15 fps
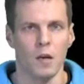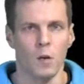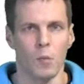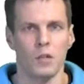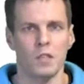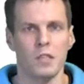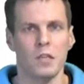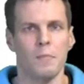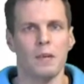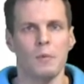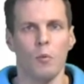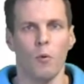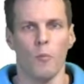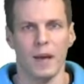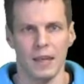which is a bit
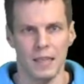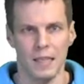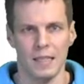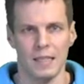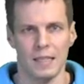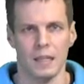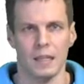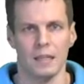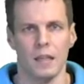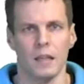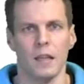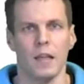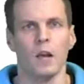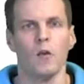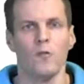more mechanistic, is that
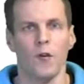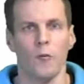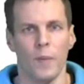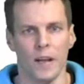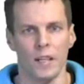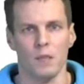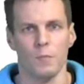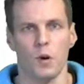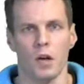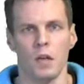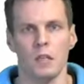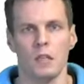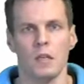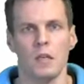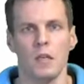they look for
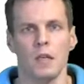benchmarks.